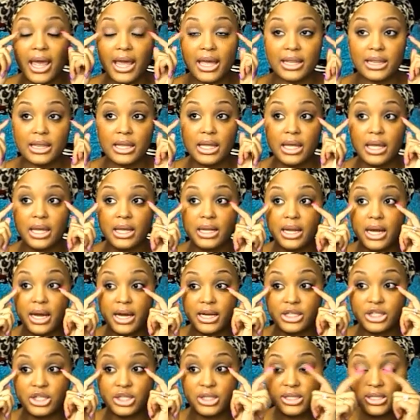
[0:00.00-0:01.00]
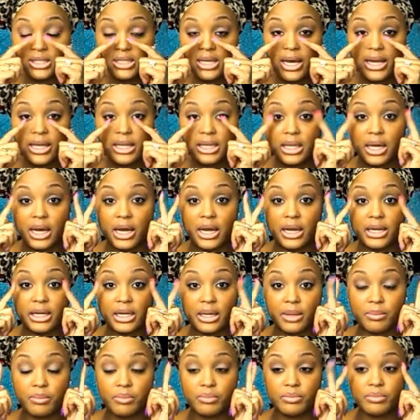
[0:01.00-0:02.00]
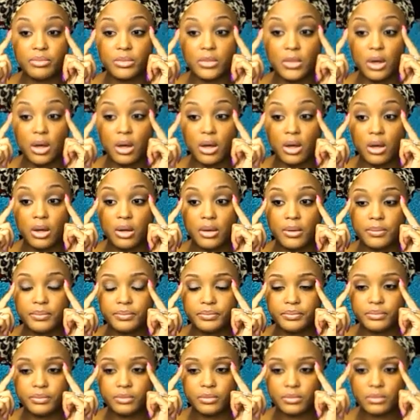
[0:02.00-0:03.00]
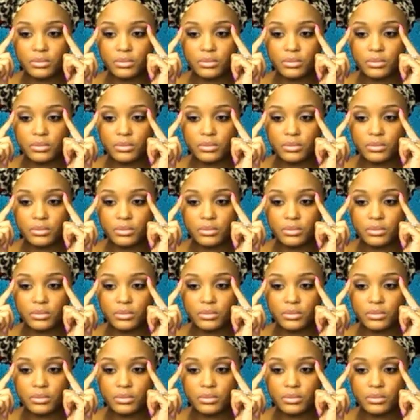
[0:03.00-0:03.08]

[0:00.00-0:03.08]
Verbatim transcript: and then I just tight and um,